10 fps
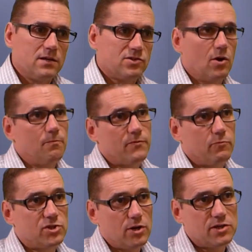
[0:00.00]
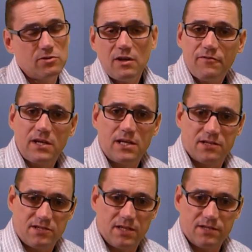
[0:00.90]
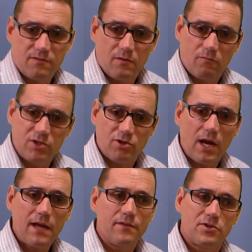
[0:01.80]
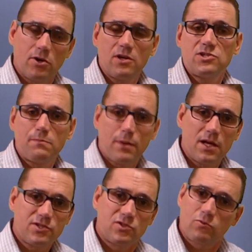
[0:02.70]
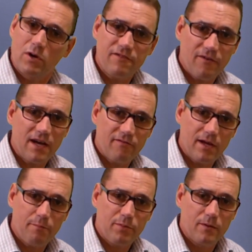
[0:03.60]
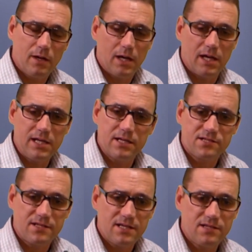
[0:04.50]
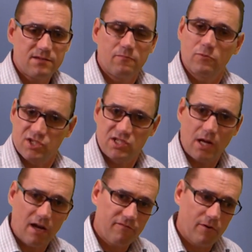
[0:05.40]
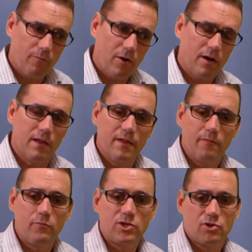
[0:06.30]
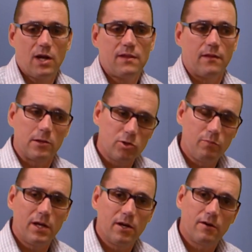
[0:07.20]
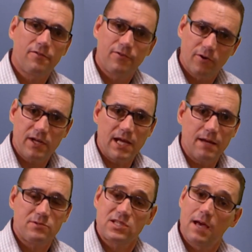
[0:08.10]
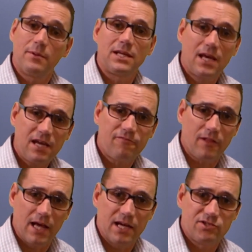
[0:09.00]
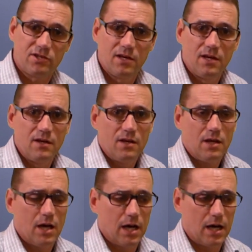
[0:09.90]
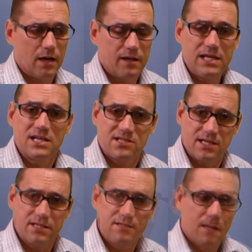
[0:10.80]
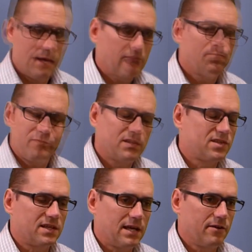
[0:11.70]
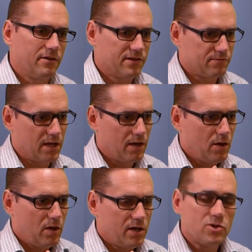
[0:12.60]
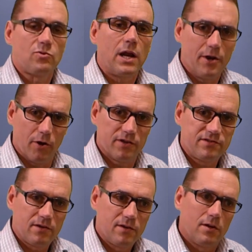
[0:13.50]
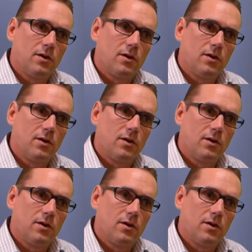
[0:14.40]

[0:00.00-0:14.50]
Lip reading: So we tried two different ESCs. We tried the Turnigy Plus 25 amp ESCs with stock firmware, and then we tried the Lumenier 30 amp Simon K flashed ESCs. Let's get down to it this way. Here's what I noticed.